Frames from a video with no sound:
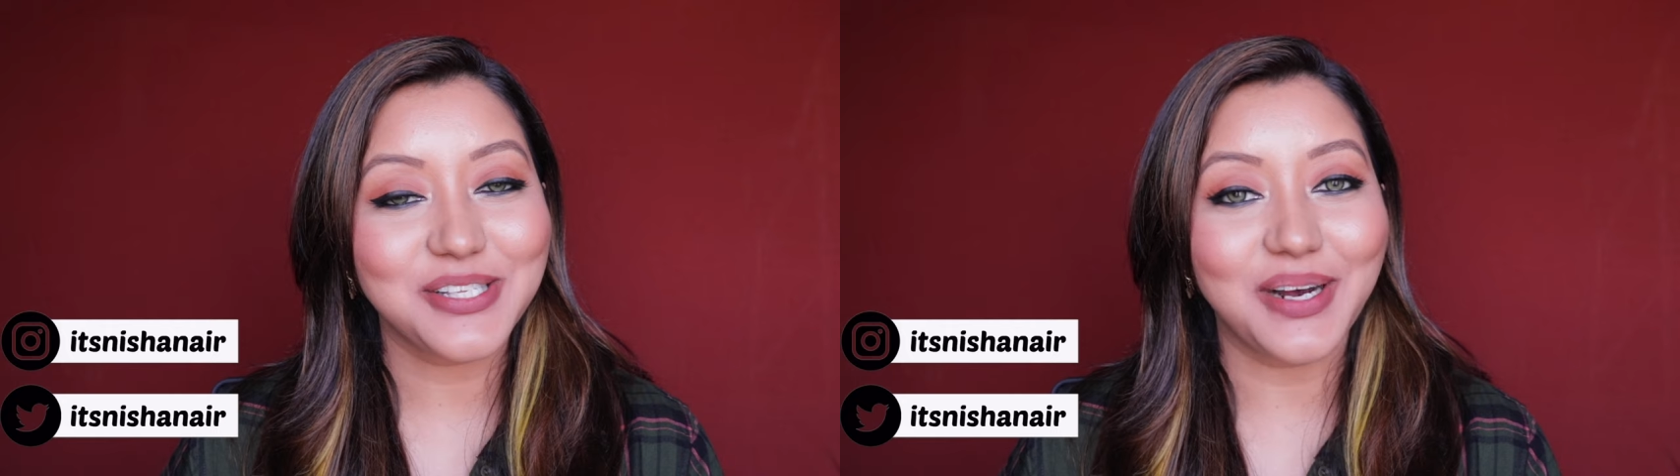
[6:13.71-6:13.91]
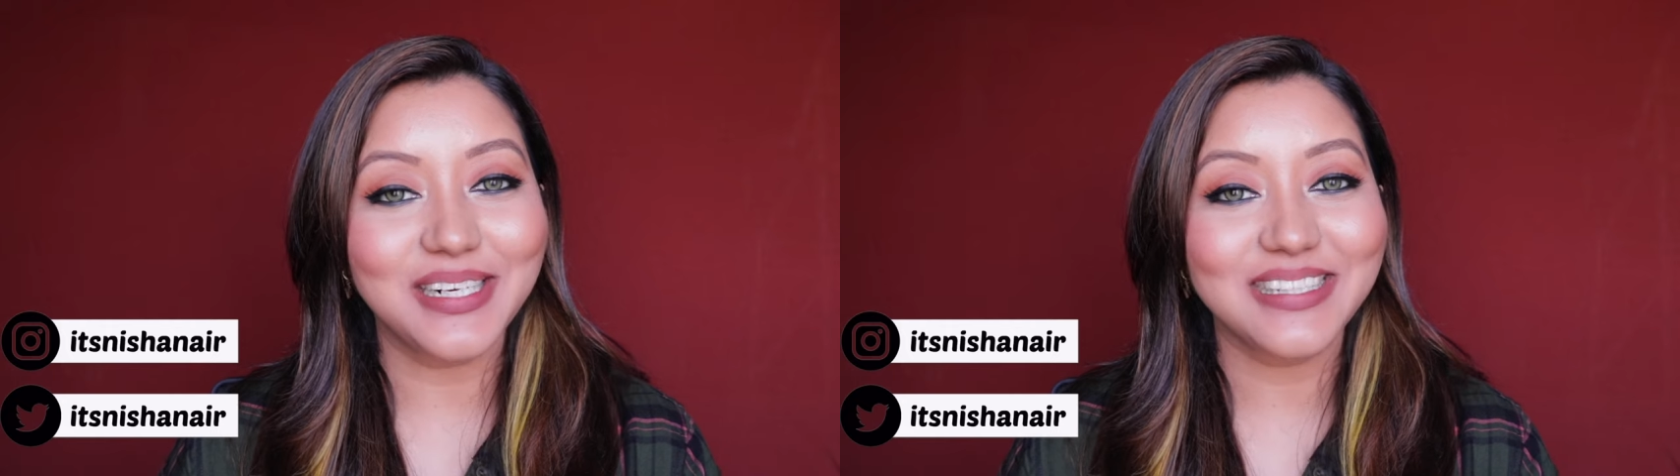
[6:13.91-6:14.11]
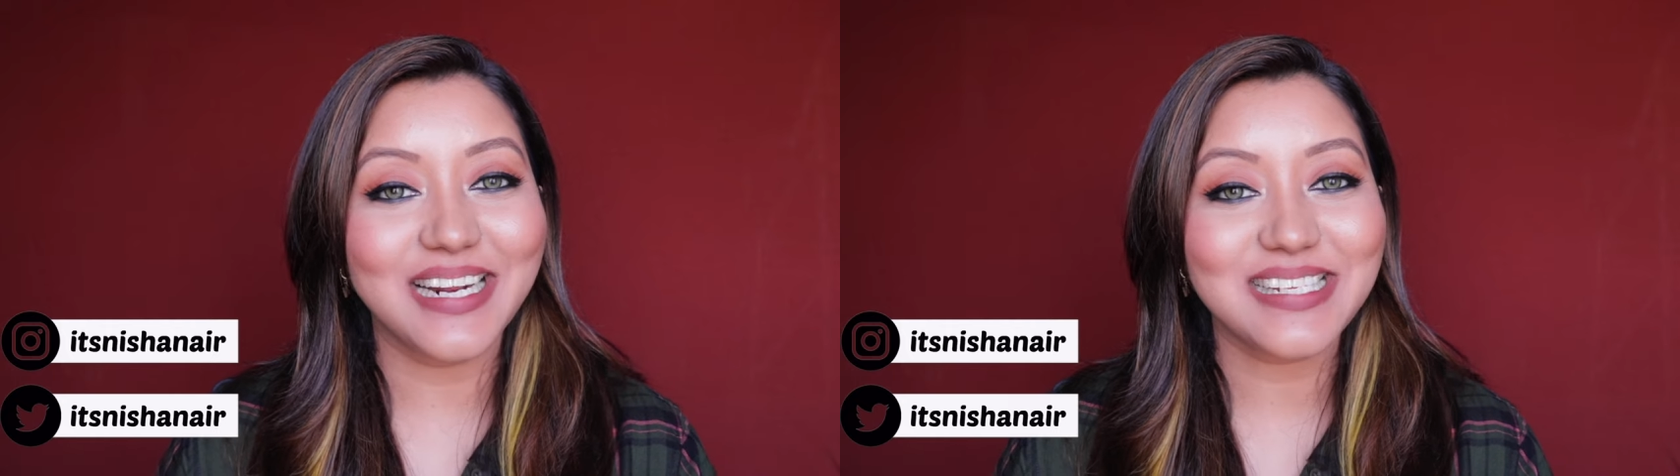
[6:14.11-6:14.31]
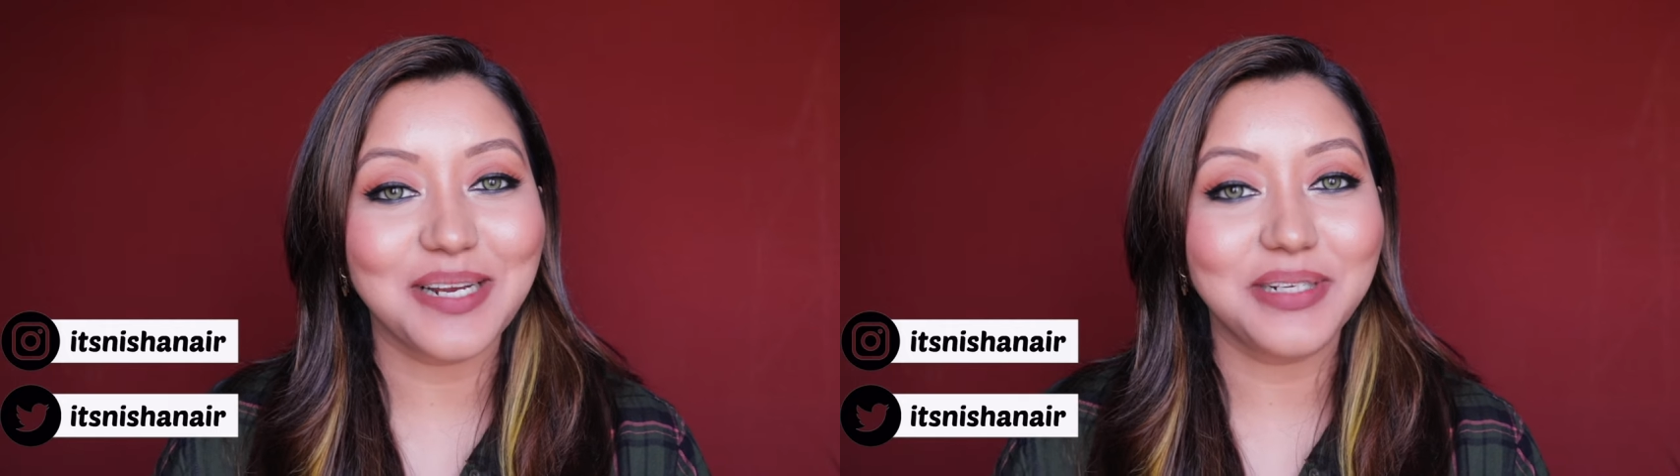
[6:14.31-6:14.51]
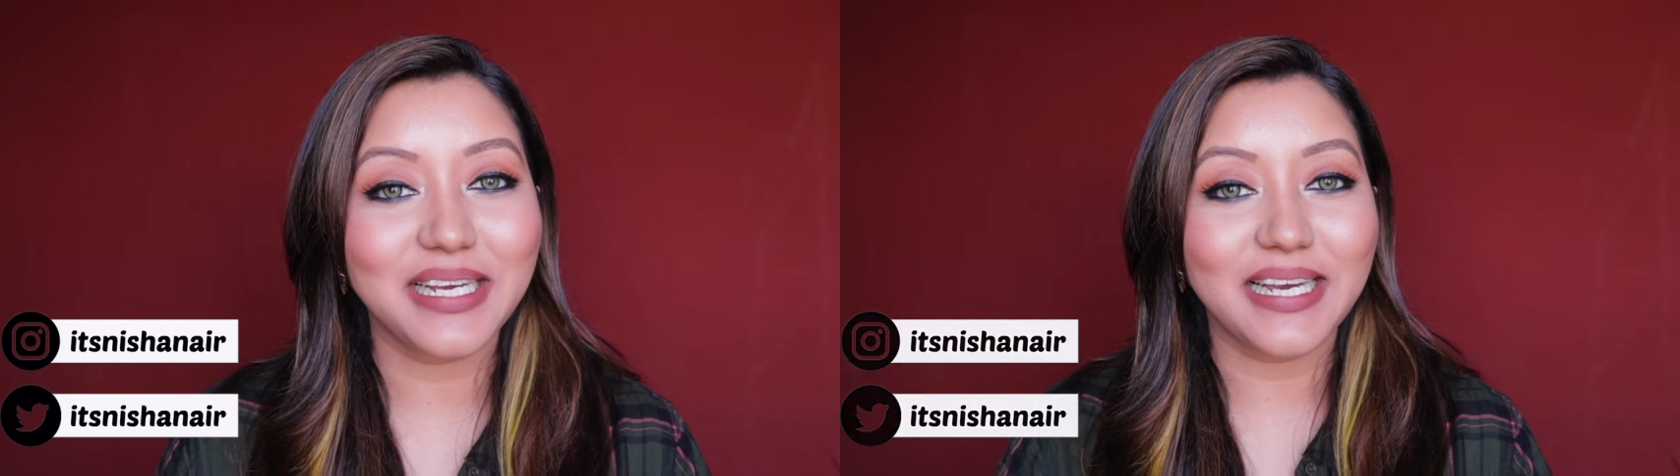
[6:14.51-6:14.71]
So until the next
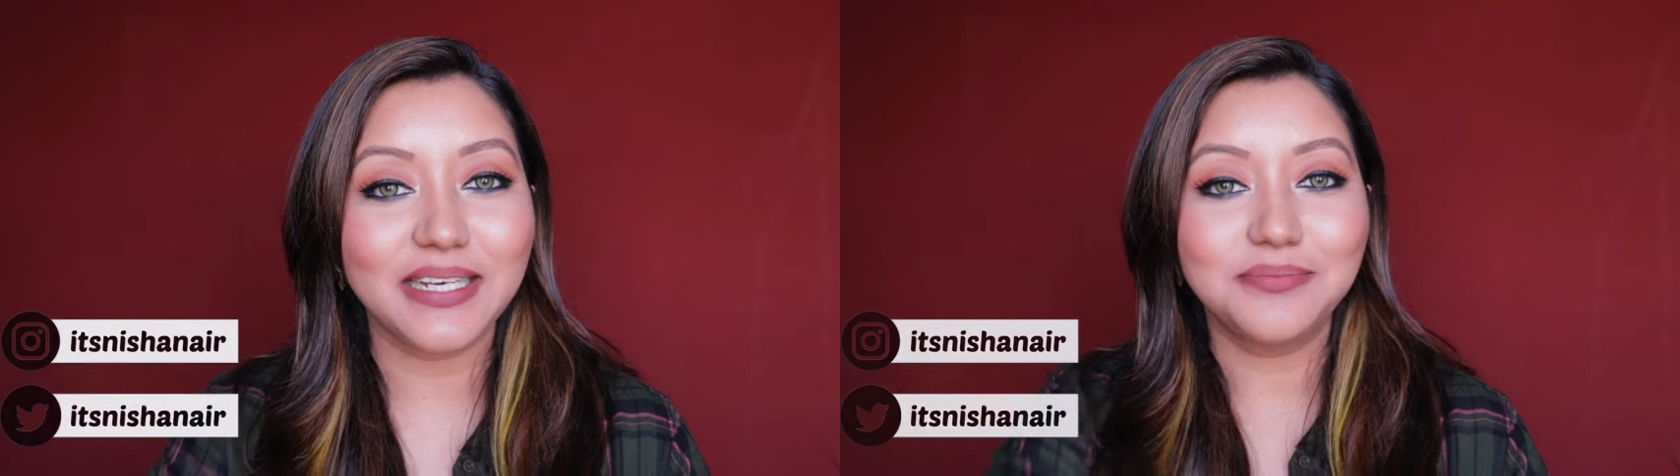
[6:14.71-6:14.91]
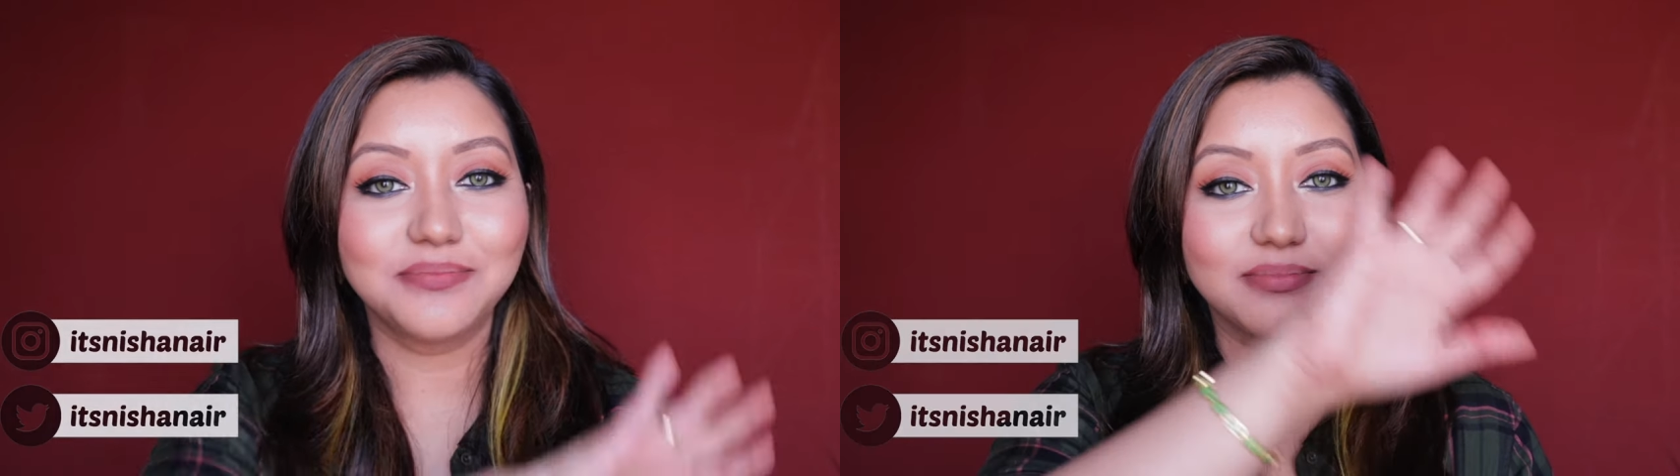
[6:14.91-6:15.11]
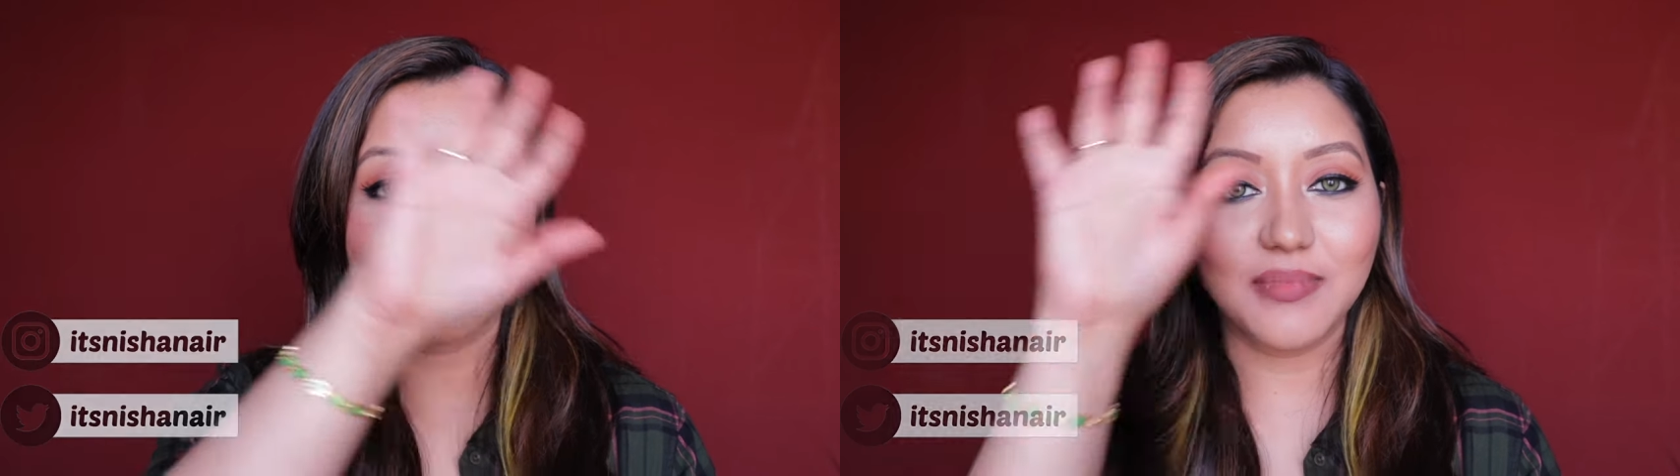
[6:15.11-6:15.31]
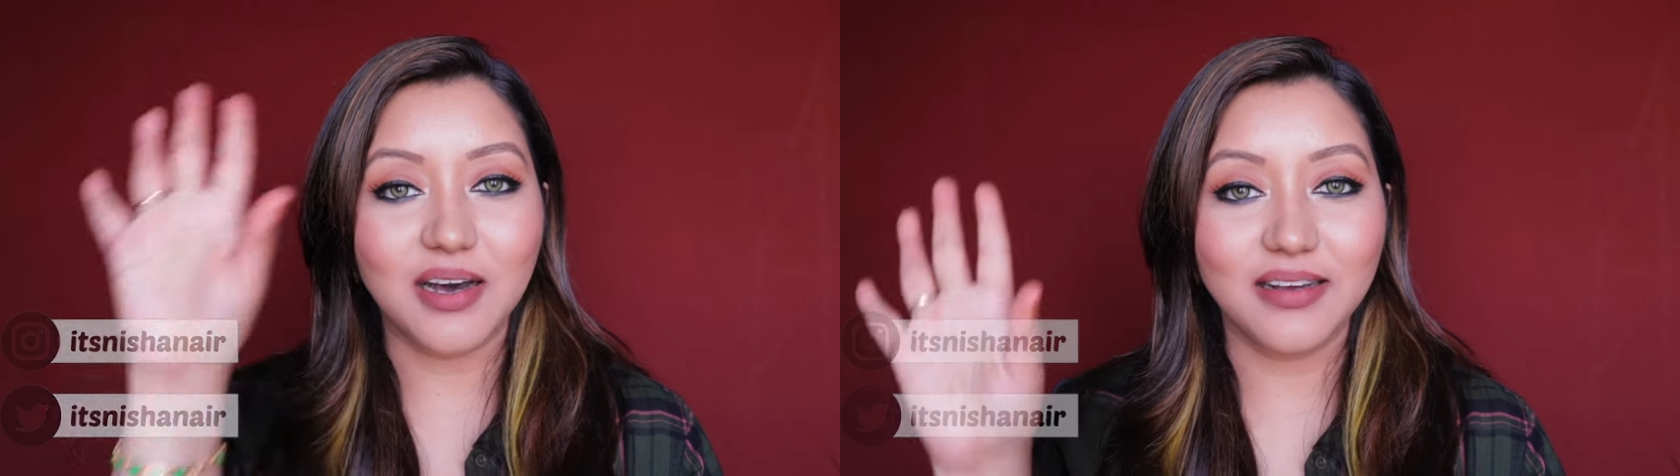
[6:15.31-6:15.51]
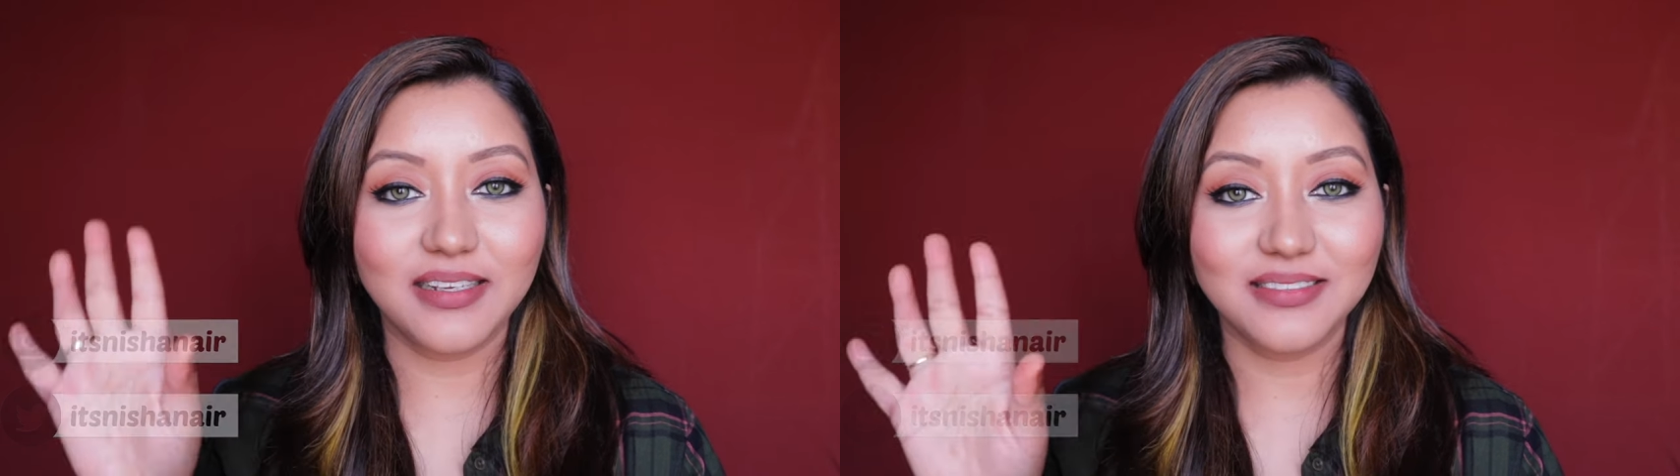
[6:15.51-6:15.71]
time, take care.
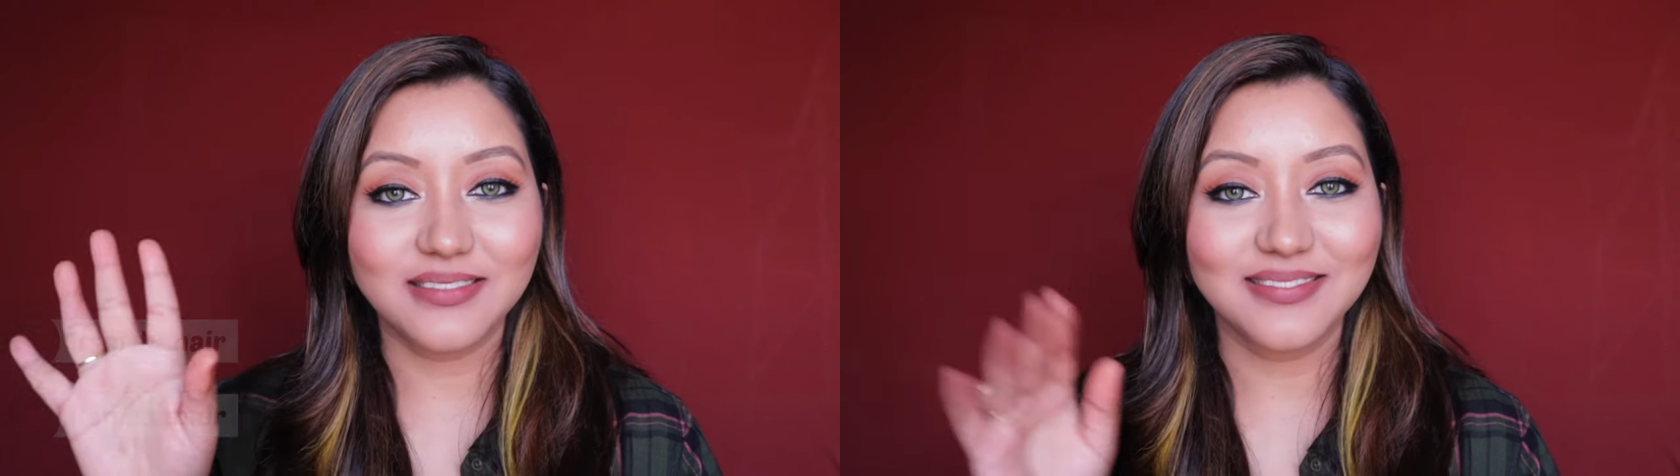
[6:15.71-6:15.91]
Bye.